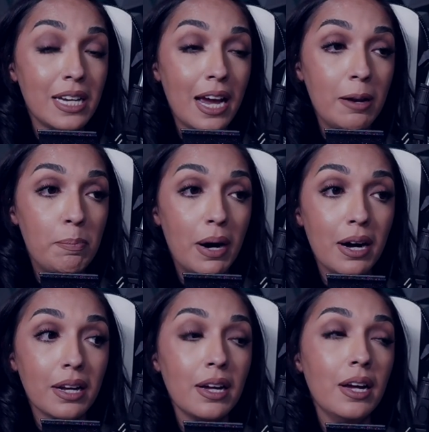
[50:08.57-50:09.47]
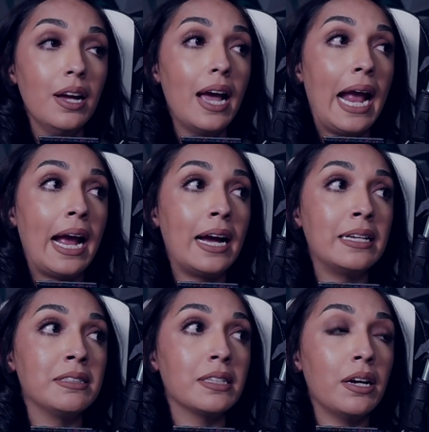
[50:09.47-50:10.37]
to Ed Buck.
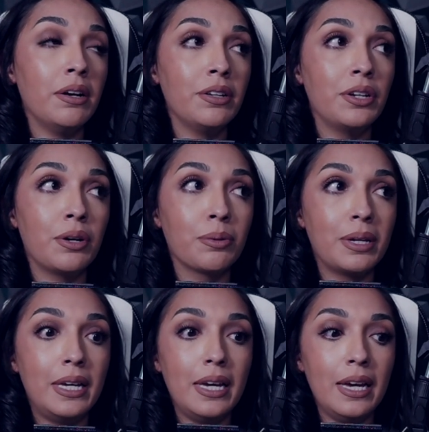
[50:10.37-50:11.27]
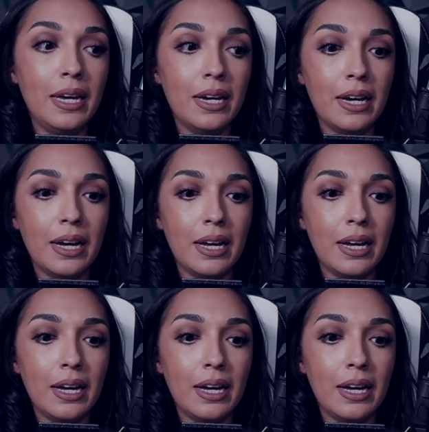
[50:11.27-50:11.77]
And, you know, he's